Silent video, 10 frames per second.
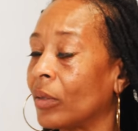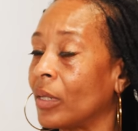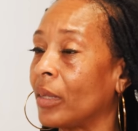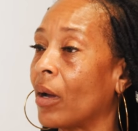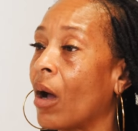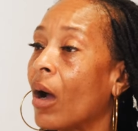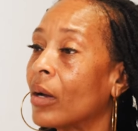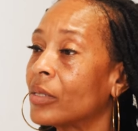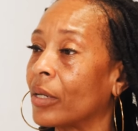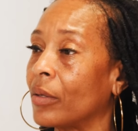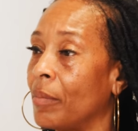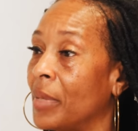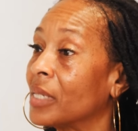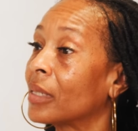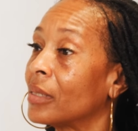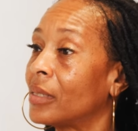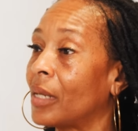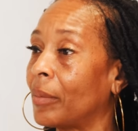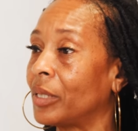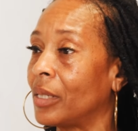learn that there are certain
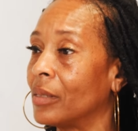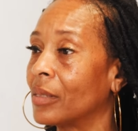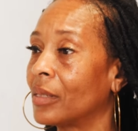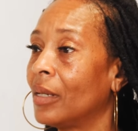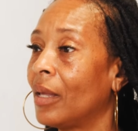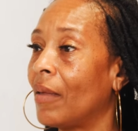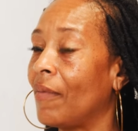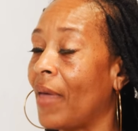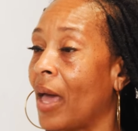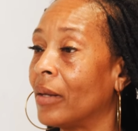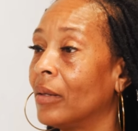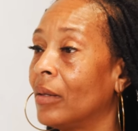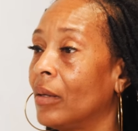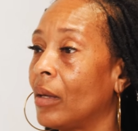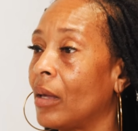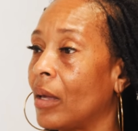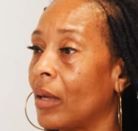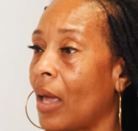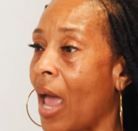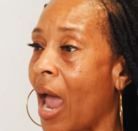misconceptions that
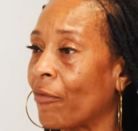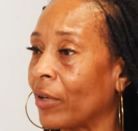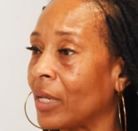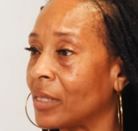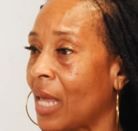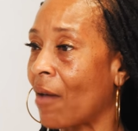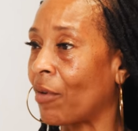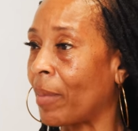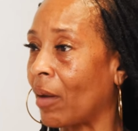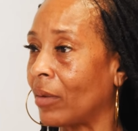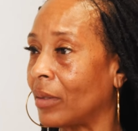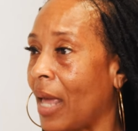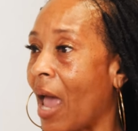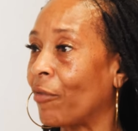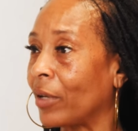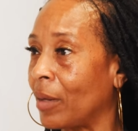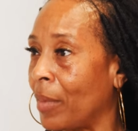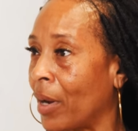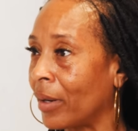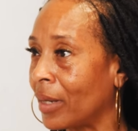Africans have about
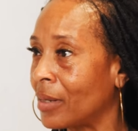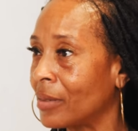African-Americans.